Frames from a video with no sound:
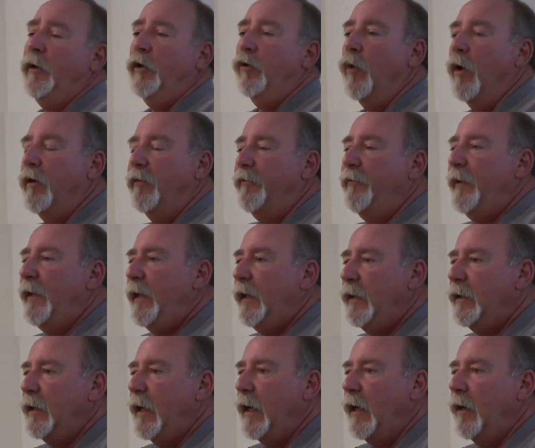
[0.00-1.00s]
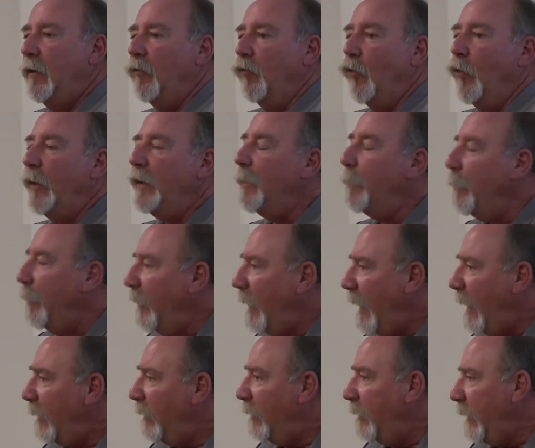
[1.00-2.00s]
You want to feed when the
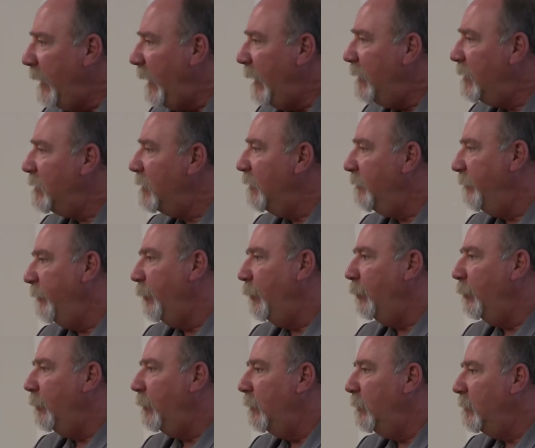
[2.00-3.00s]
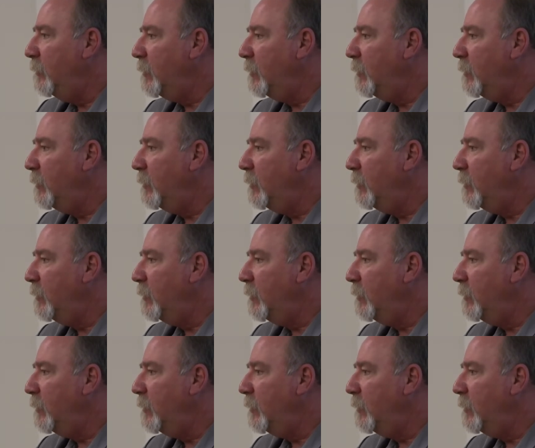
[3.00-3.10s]
plant needs the food.